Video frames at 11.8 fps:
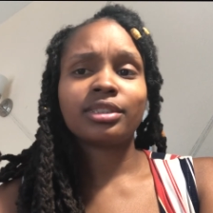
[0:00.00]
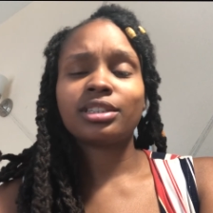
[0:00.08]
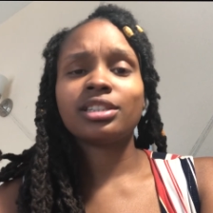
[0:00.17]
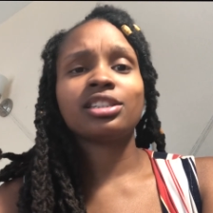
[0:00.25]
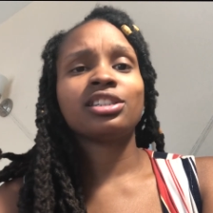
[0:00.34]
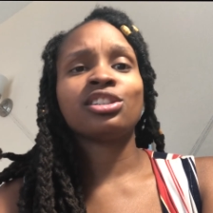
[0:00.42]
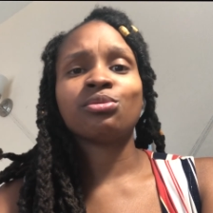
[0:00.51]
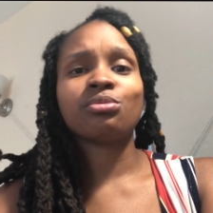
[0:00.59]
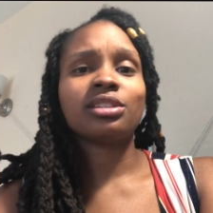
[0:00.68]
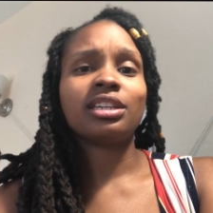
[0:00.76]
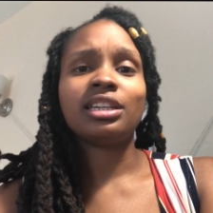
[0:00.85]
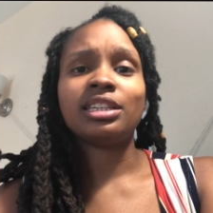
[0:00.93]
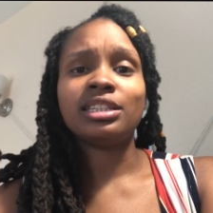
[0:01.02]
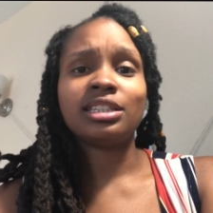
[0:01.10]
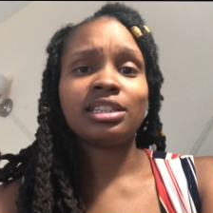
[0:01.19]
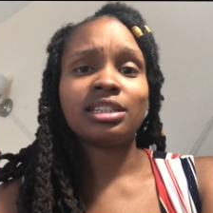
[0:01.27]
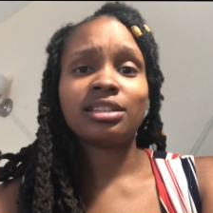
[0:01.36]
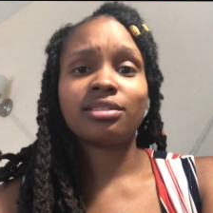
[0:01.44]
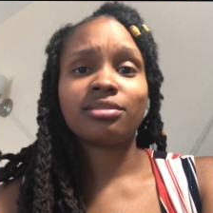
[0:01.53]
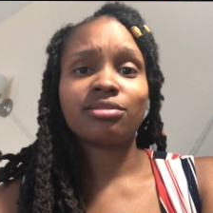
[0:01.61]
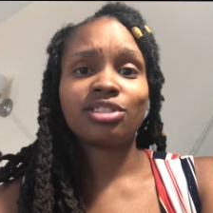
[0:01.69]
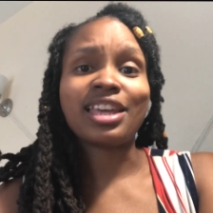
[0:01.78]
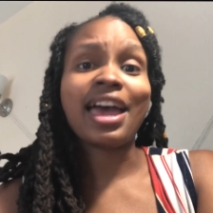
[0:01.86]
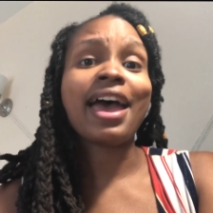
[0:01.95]
It's just really easy to
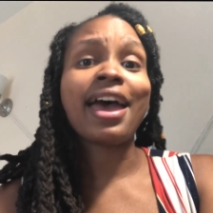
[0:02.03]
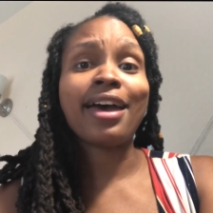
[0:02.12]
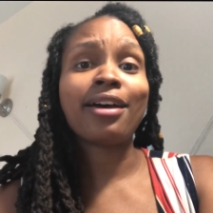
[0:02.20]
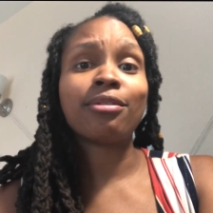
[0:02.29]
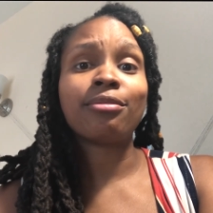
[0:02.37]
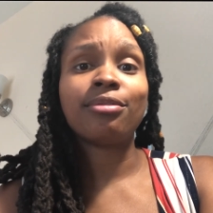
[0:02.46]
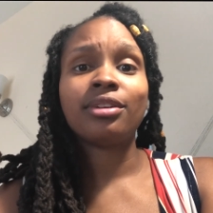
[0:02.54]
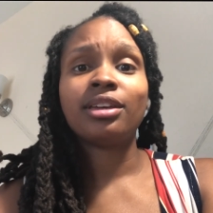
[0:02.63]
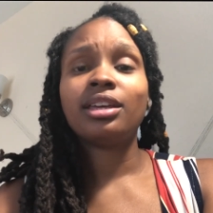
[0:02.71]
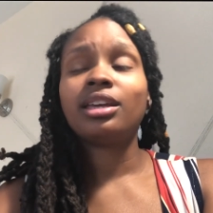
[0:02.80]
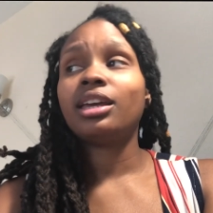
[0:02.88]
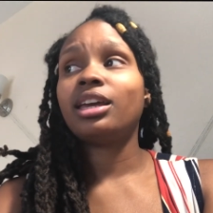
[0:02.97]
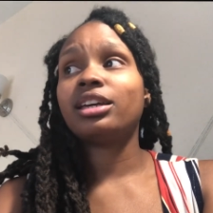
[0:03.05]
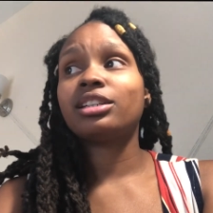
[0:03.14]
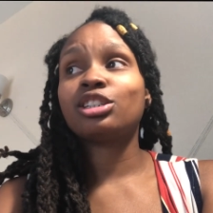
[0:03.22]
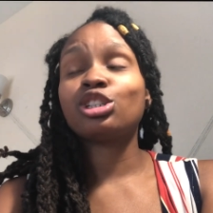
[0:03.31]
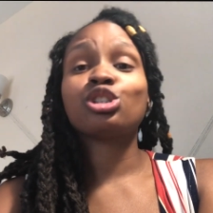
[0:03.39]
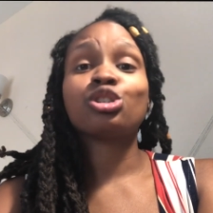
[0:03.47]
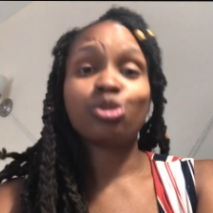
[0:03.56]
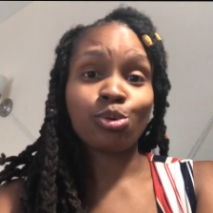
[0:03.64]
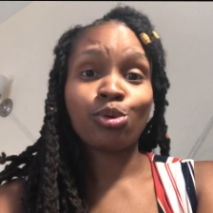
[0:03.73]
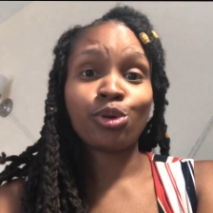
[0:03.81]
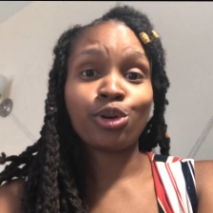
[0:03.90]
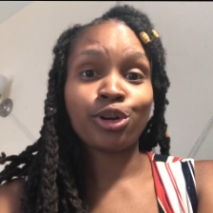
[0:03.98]
just have and to
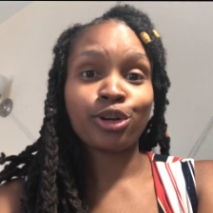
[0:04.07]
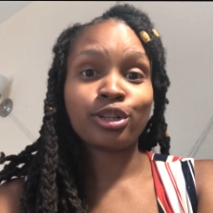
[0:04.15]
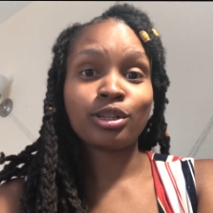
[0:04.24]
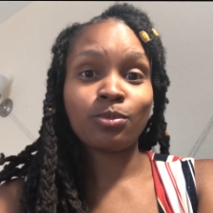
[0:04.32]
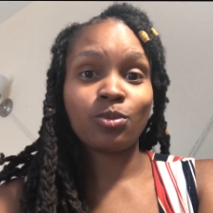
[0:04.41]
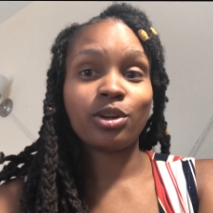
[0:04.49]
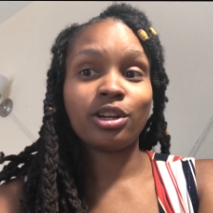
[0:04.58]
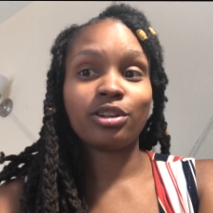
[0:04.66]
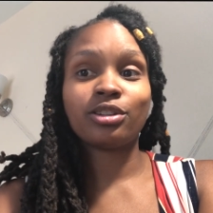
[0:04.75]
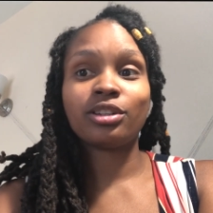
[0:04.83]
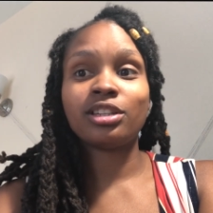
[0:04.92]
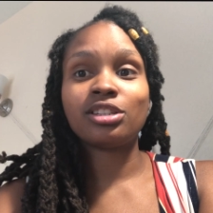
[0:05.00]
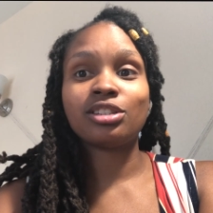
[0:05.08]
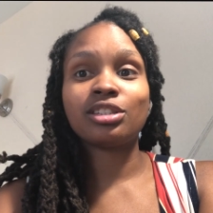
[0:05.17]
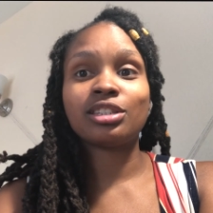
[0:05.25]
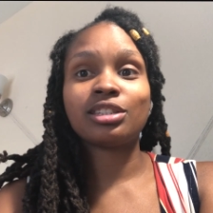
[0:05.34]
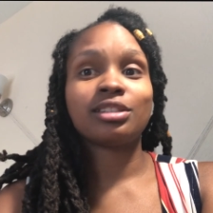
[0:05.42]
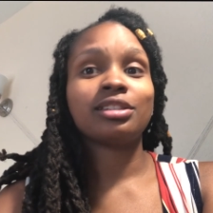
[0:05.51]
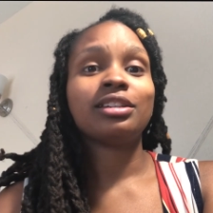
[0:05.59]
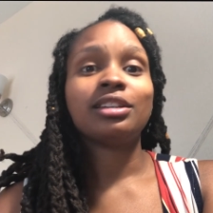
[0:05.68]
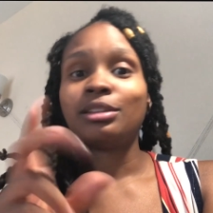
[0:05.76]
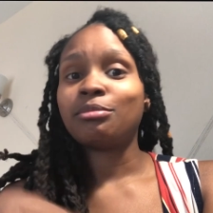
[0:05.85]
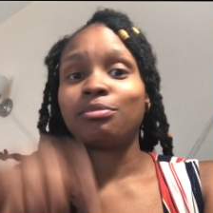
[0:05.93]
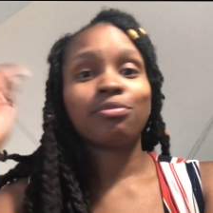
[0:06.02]
store somewhere and just
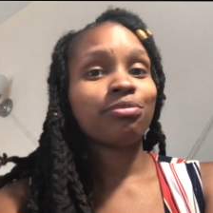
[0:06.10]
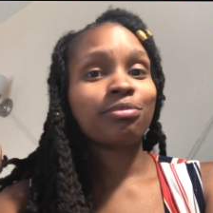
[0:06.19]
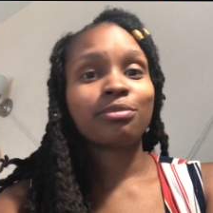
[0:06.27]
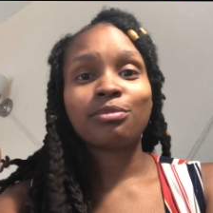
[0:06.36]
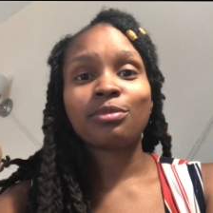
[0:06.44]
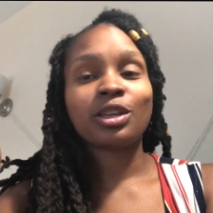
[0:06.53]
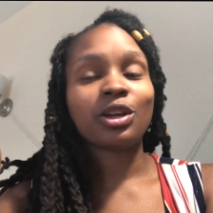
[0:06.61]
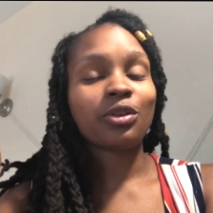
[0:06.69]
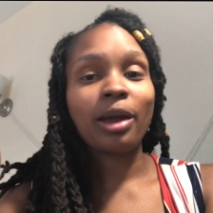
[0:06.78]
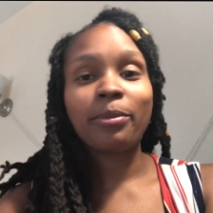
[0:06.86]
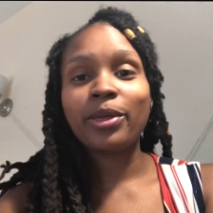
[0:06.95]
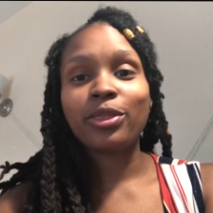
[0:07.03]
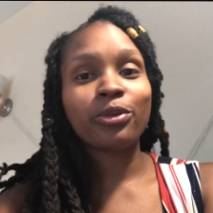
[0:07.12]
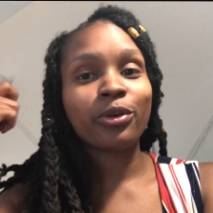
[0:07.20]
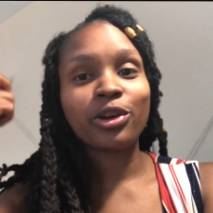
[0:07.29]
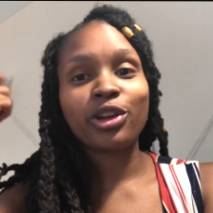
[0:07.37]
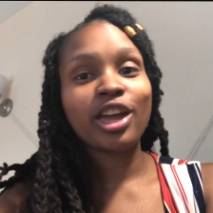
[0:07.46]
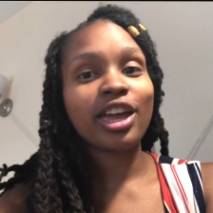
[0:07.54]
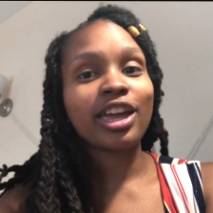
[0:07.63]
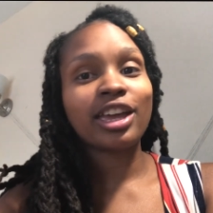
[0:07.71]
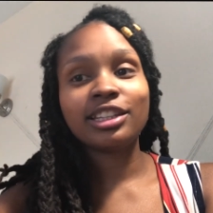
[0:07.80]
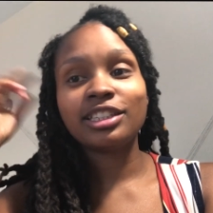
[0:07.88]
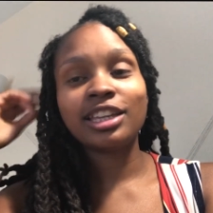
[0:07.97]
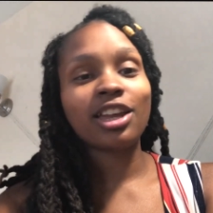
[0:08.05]
grab it, throw it on your
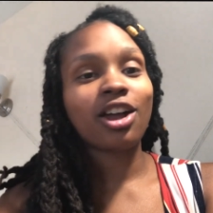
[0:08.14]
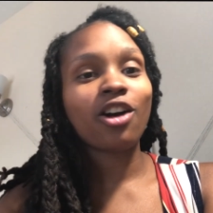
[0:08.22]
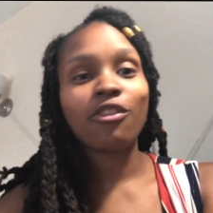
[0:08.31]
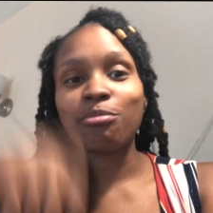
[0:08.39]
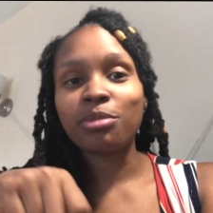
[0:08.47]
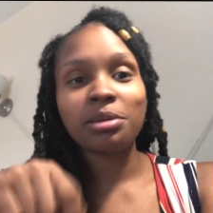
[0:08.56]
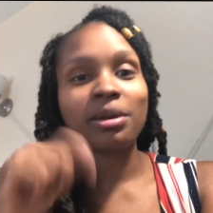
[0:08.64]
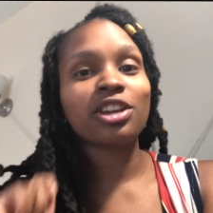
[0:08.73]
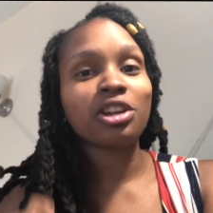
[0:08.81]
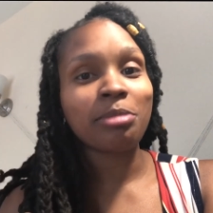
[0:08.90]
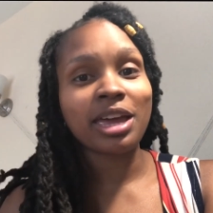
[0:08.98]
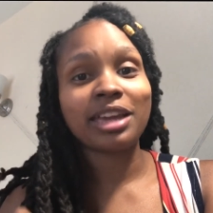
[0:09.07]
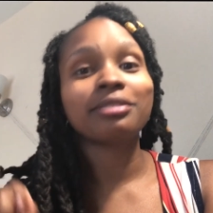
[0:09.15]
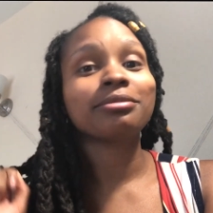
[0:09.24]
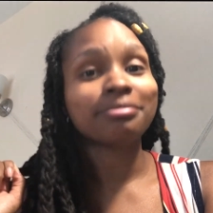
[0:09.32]
head, take it off, put it back in your bag.